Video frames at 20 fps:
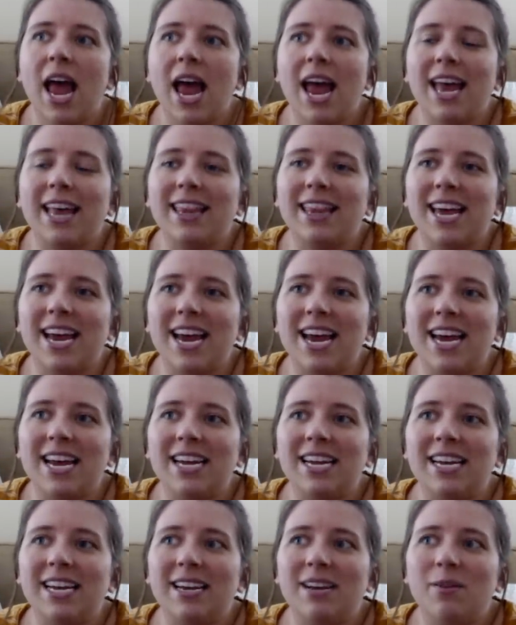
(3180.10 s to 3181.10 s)
And
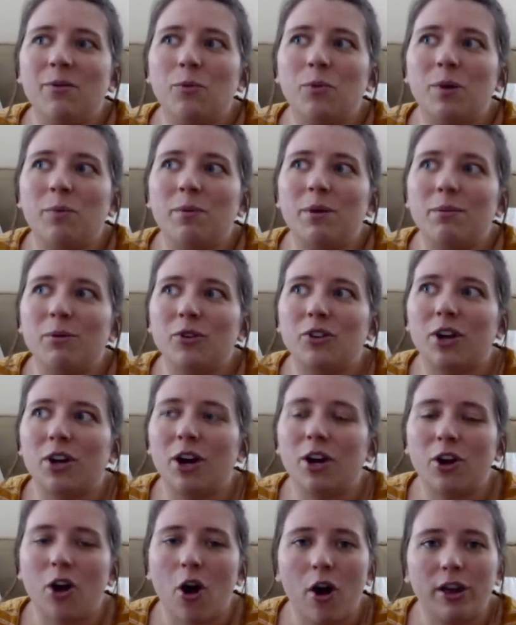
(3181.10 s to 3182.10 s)
then when people
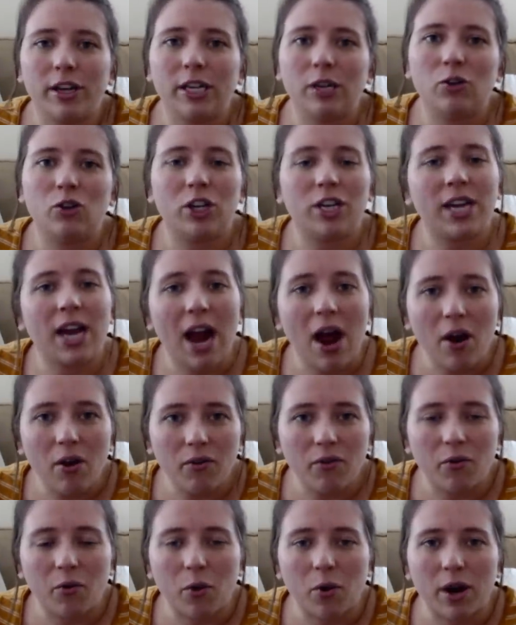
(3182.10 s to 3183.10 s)
started calling Eugenia
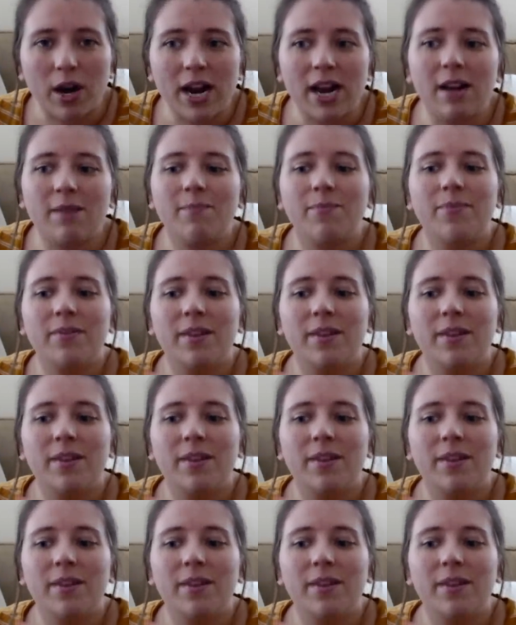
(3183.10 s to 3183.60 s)
out for it,